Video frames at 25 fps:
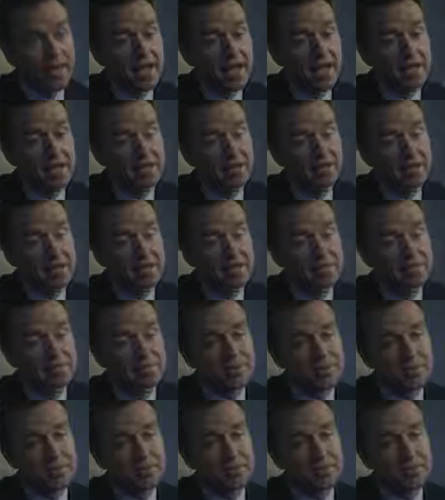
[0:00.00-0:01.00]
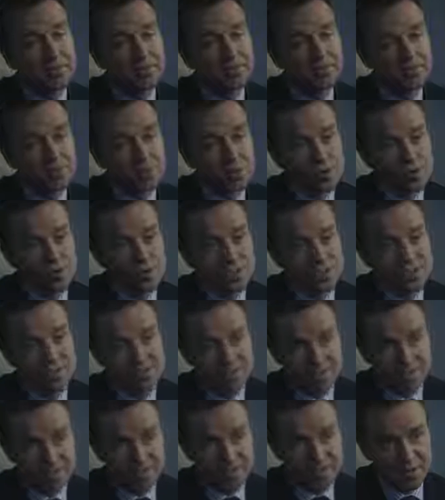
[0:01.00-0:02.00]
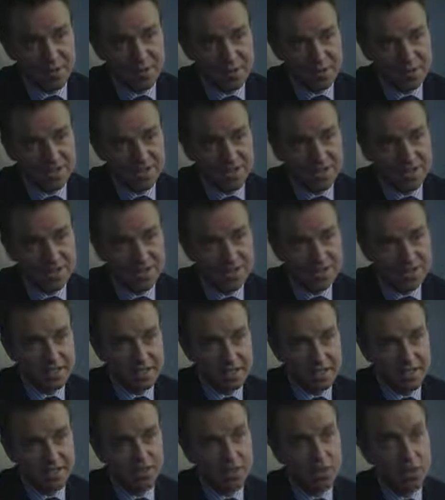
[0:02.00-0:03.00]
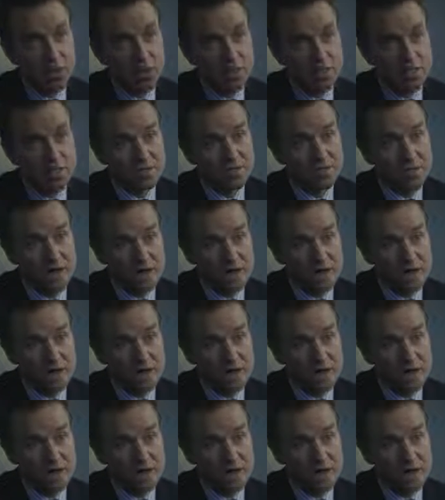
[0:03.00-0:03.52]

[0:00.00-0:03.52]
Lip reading: And approximately 40–50% of most